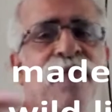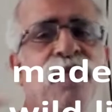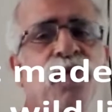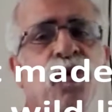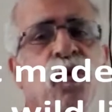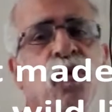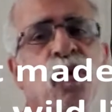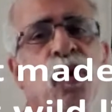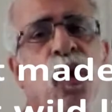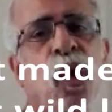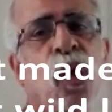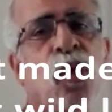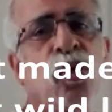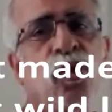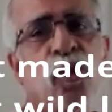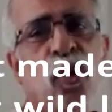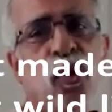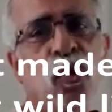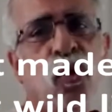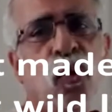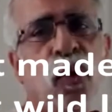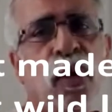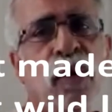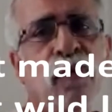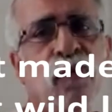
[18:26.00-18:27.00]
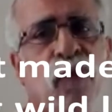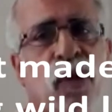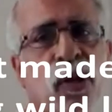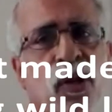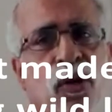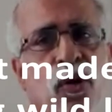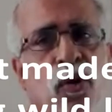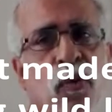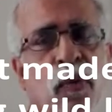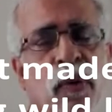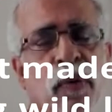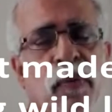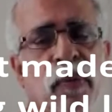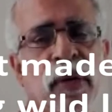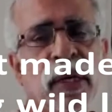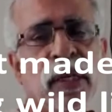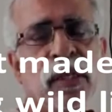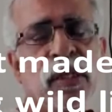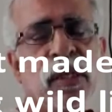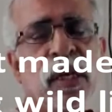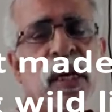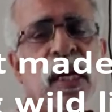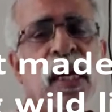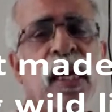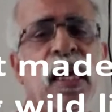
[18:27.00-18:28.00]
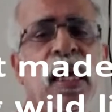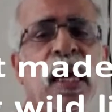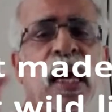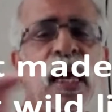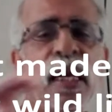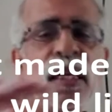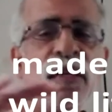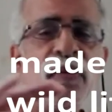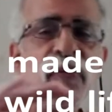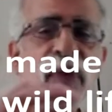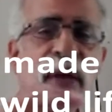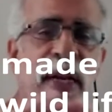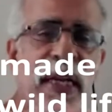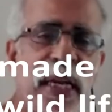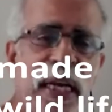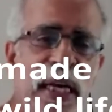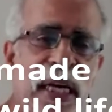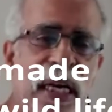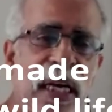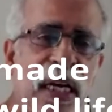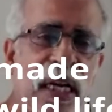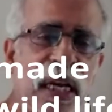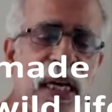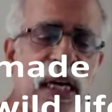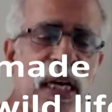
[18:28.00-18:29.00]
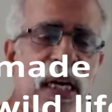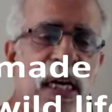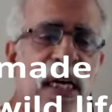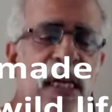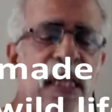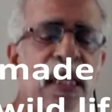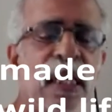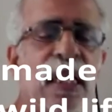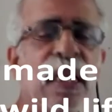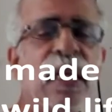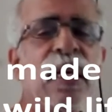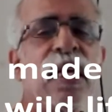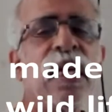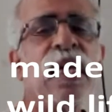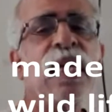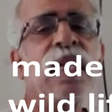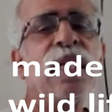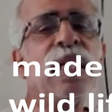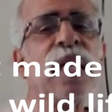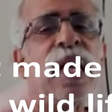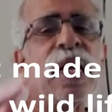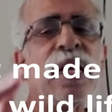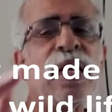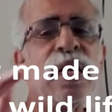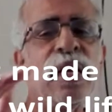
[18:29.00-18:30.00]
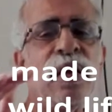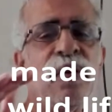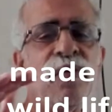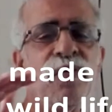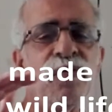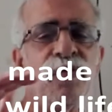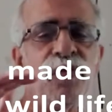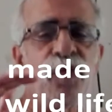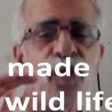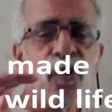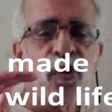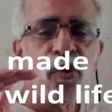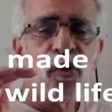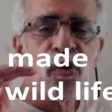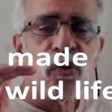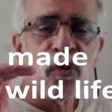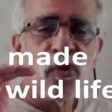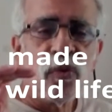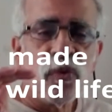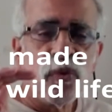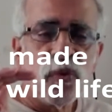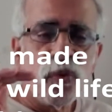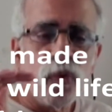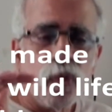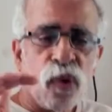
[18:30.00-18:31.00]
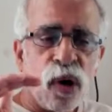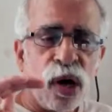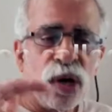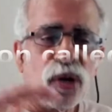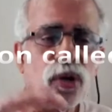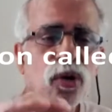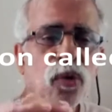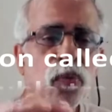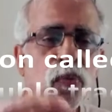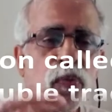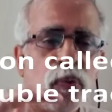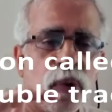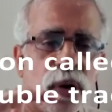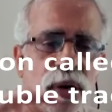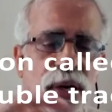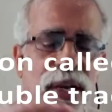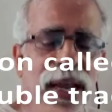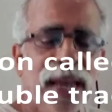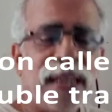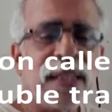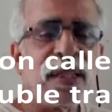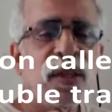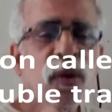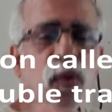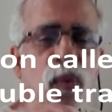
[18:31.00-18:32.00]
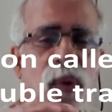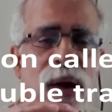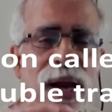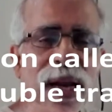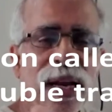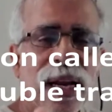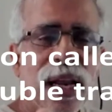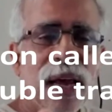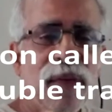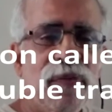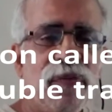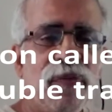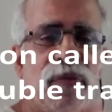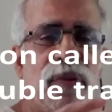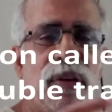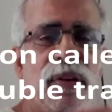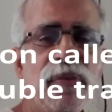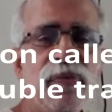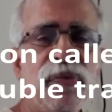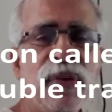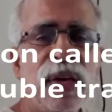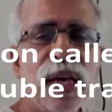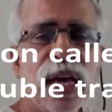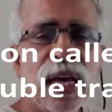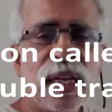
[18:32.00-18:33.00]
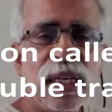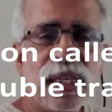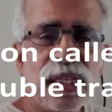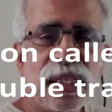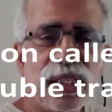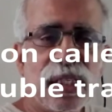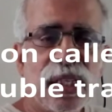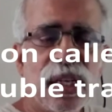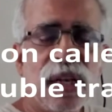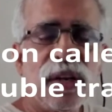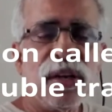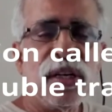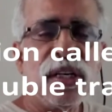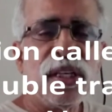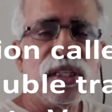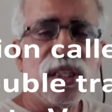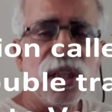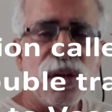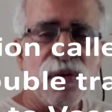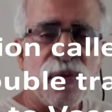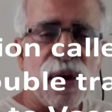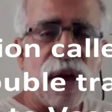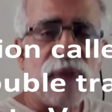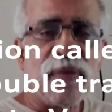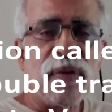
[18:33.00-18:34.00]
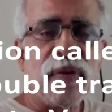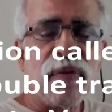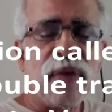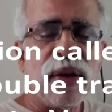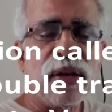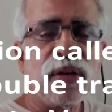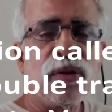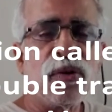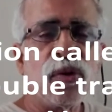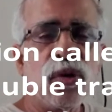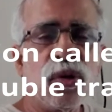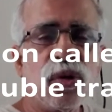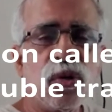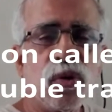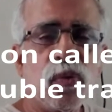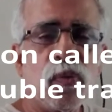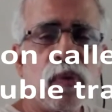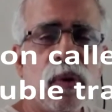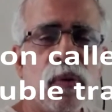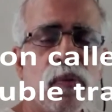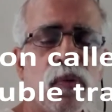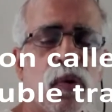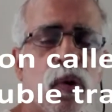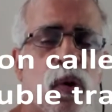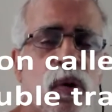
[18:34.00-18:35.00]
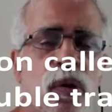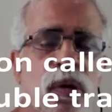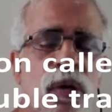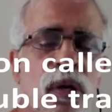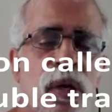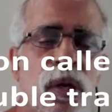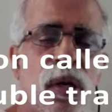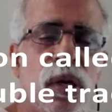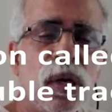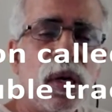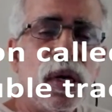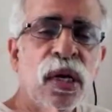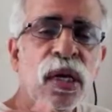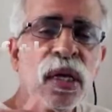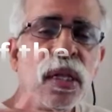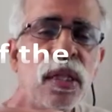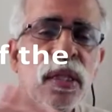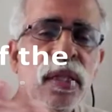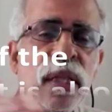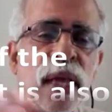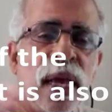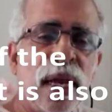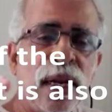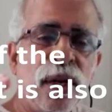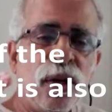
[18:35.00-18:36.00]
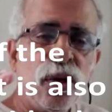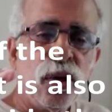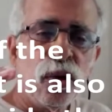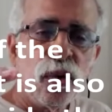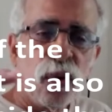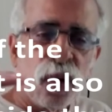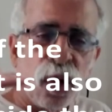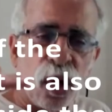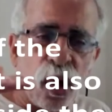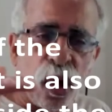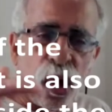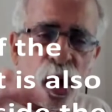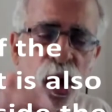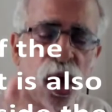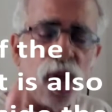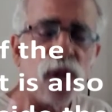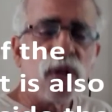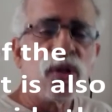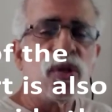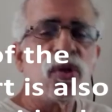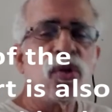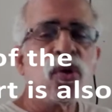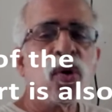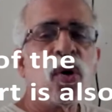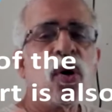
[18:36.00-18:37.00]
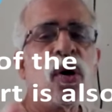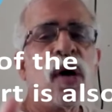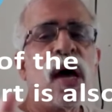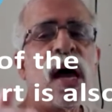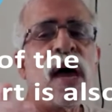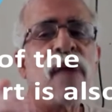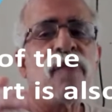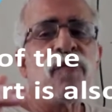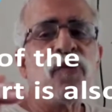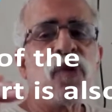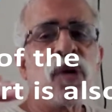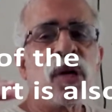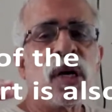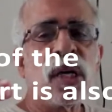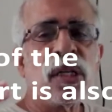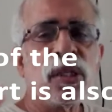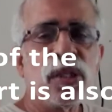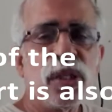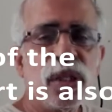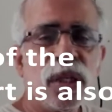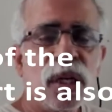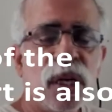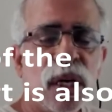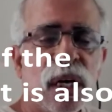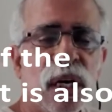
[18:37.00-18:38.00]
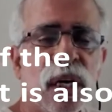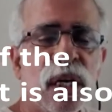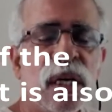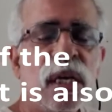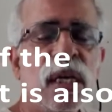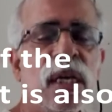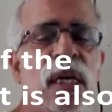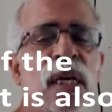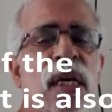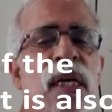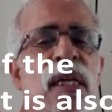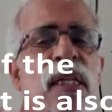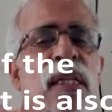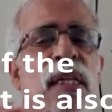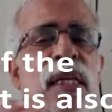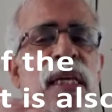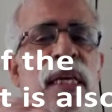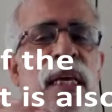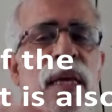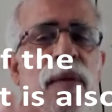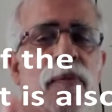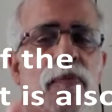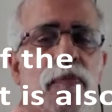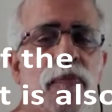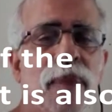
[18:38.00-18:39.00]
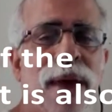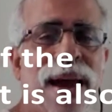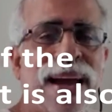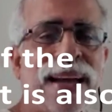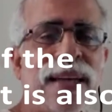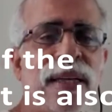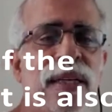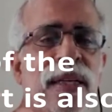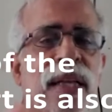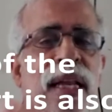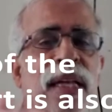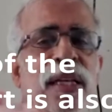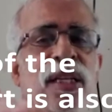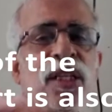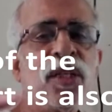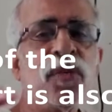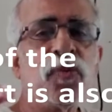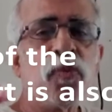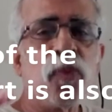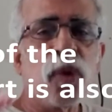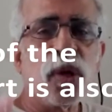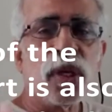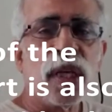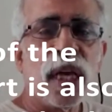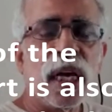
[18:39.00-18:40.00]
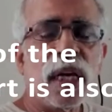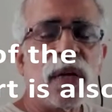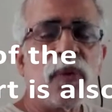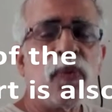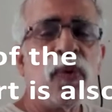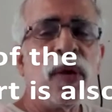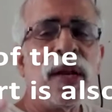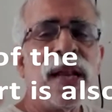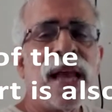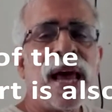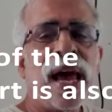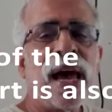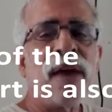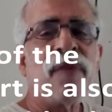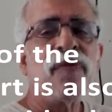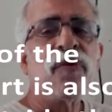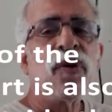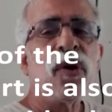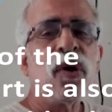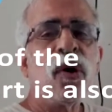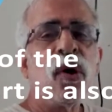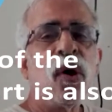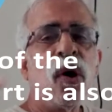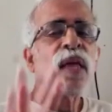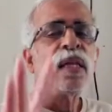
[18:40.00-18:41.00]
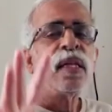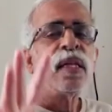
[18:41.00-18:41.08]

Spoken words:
The argument made for protecting wildlife is also applicable to human beings, Claude Alvarez said. Goa Foundation called on to stop double tracking from Margao to Vasco. The decision of the Supreme Court is also applicable outside the sanctuary, Claude Alvarez said.